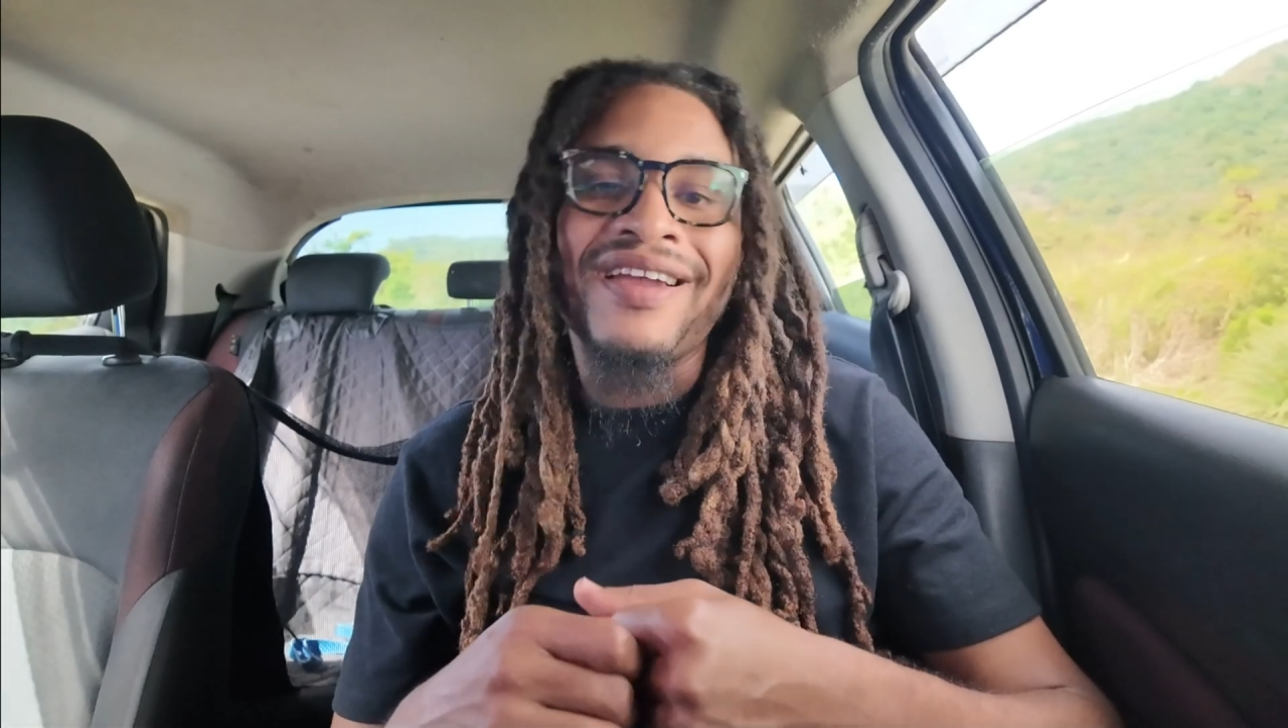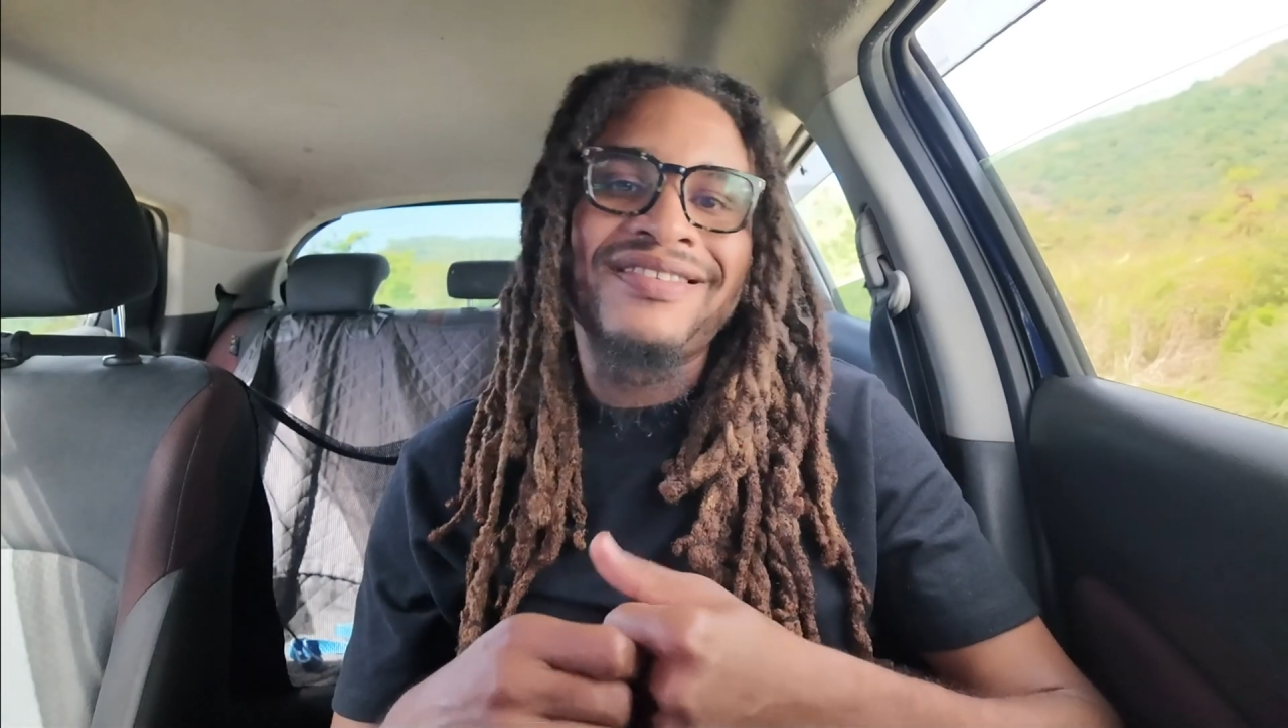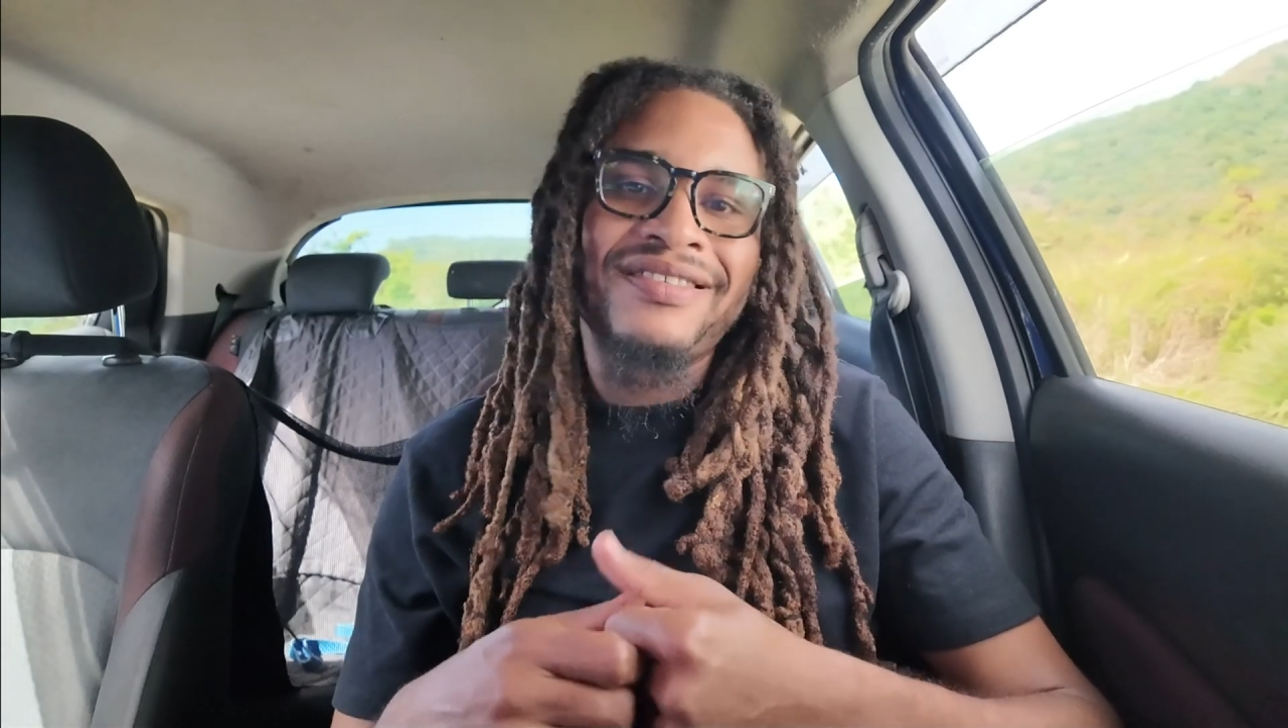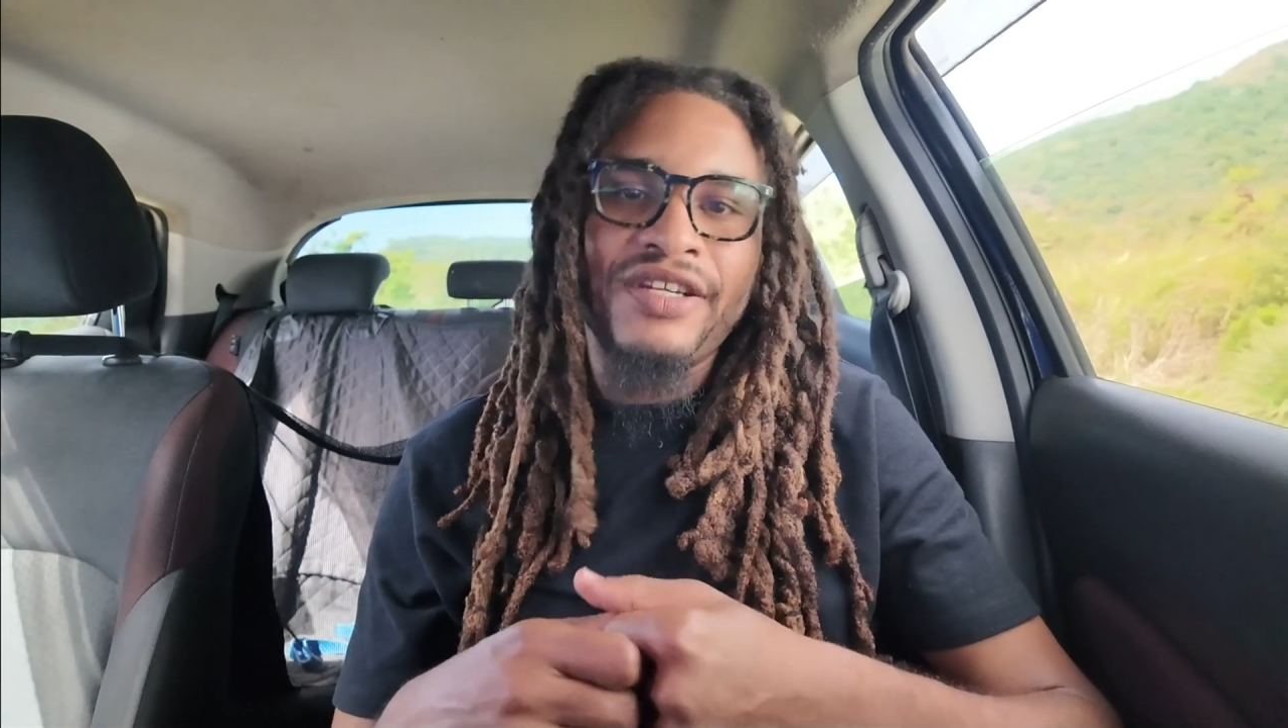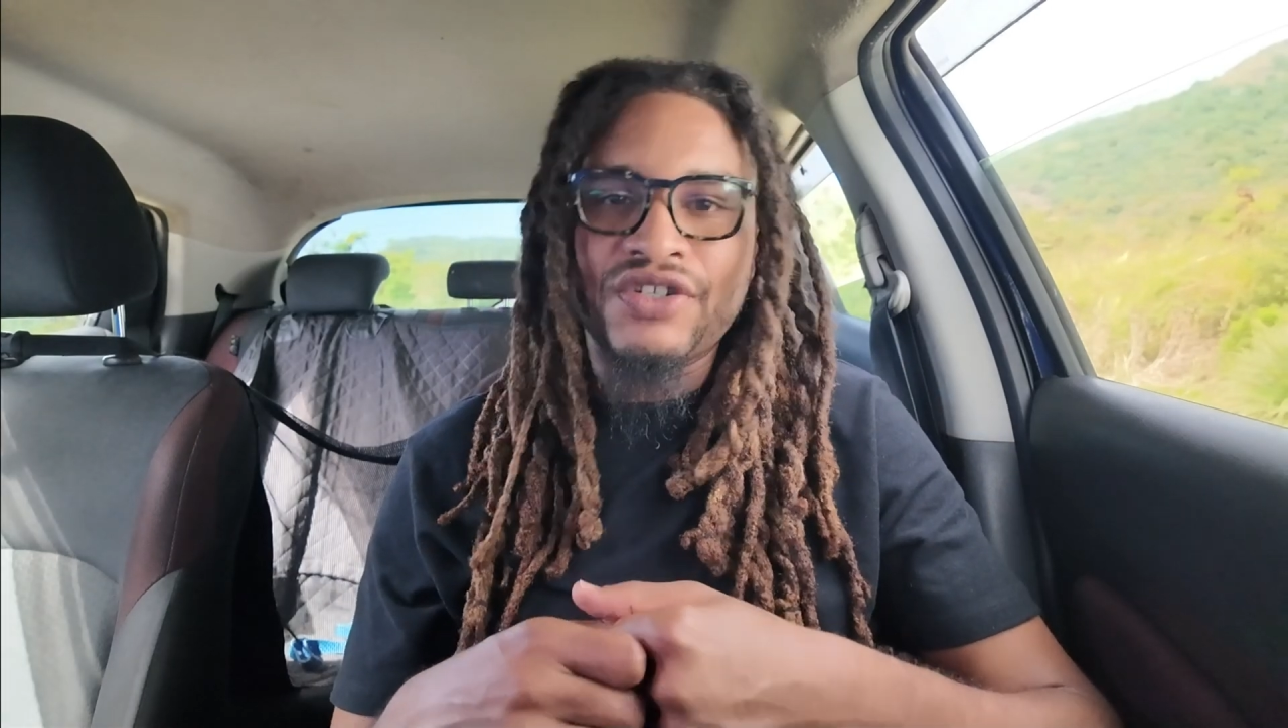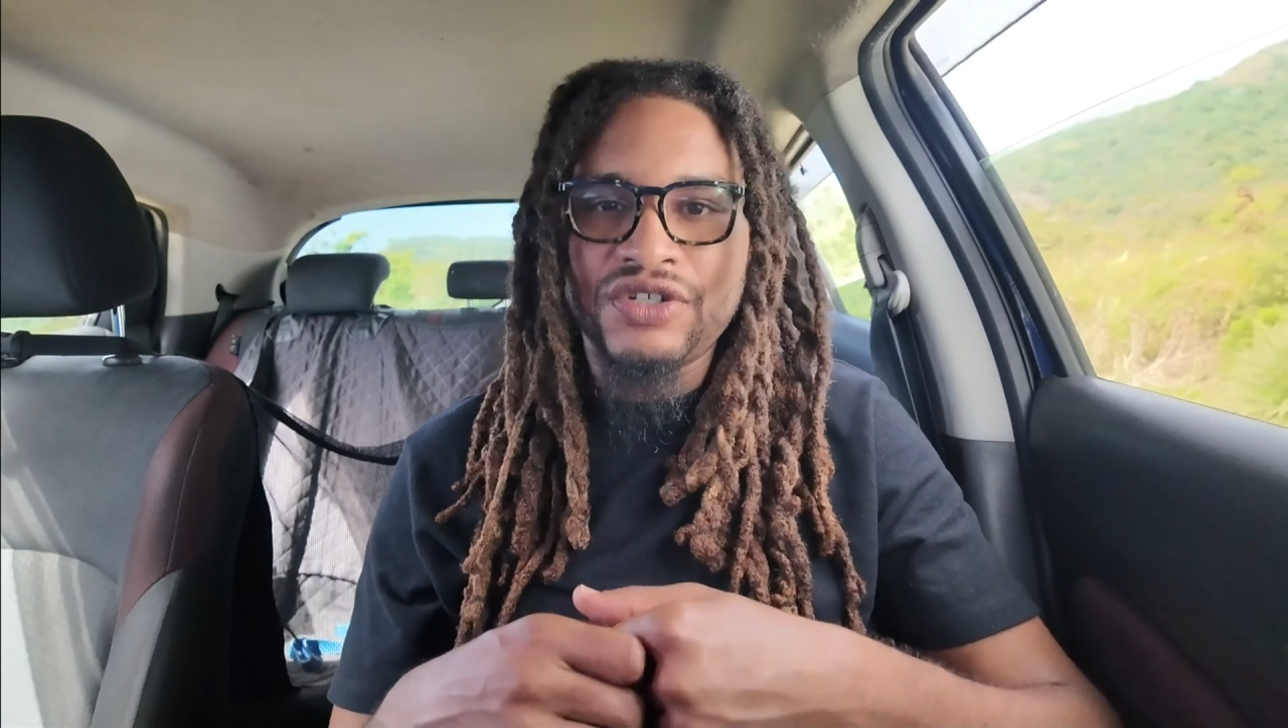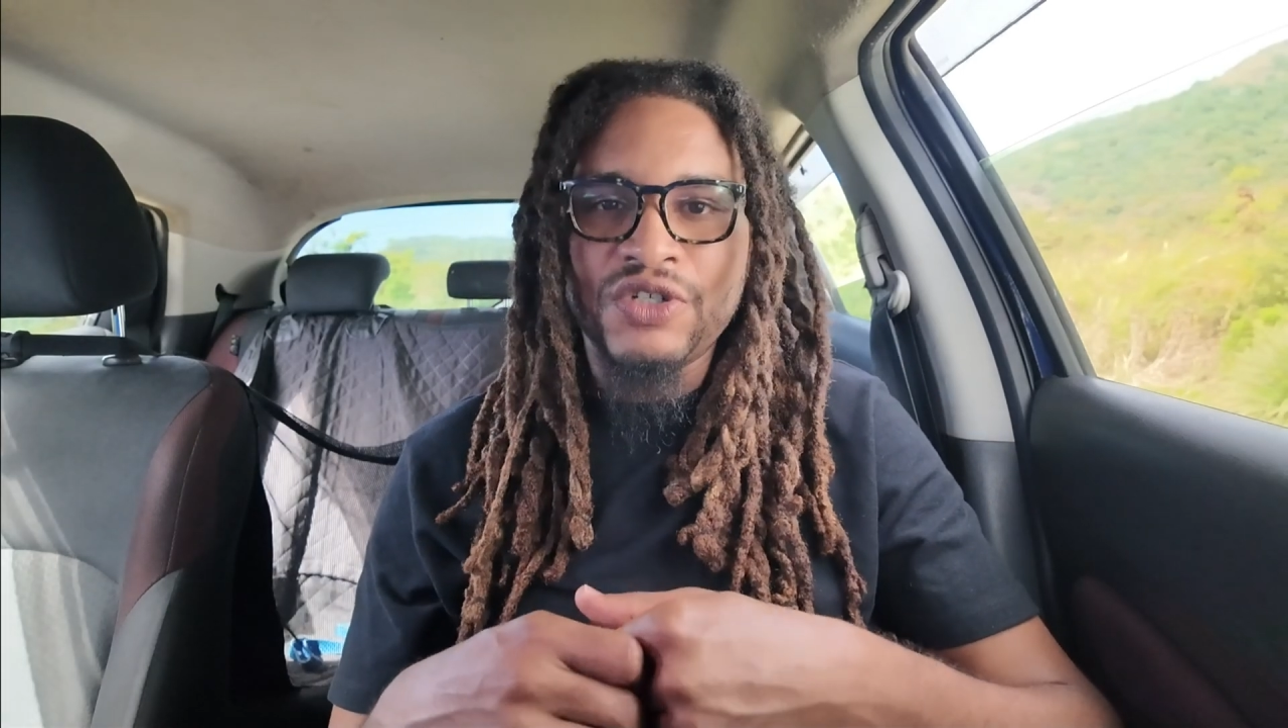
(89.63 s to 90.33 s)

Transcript: hesitation